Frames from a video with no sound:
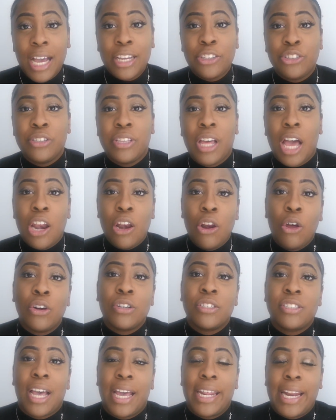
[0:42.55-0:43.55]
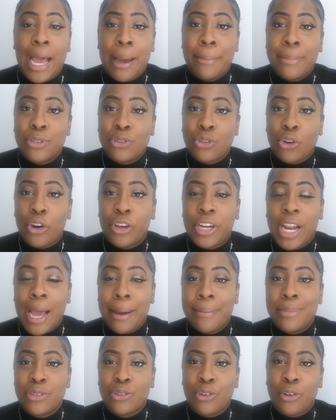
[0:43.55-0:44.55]
I do that alongside
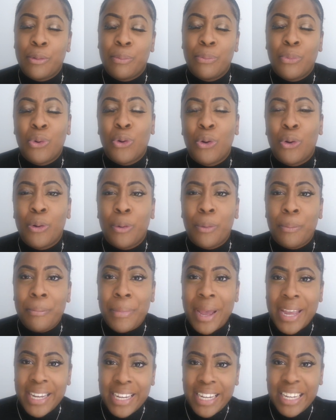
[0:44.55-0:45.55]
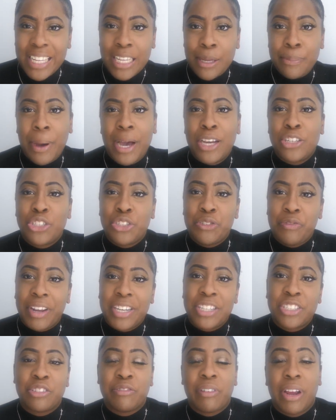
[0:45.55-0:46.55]
Amazon more mainly, but I do
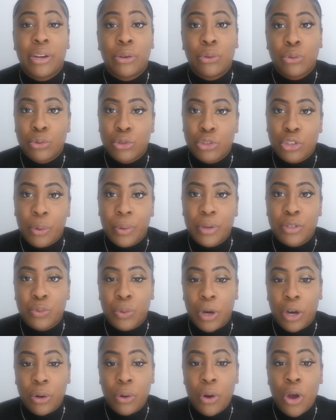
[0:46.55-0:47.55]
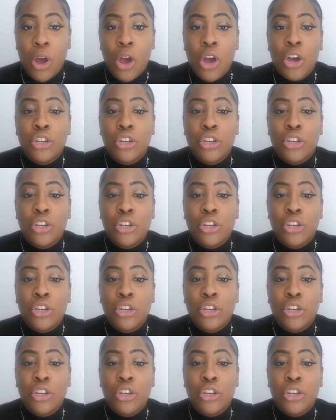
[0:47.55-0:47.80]
rent to rent also as well.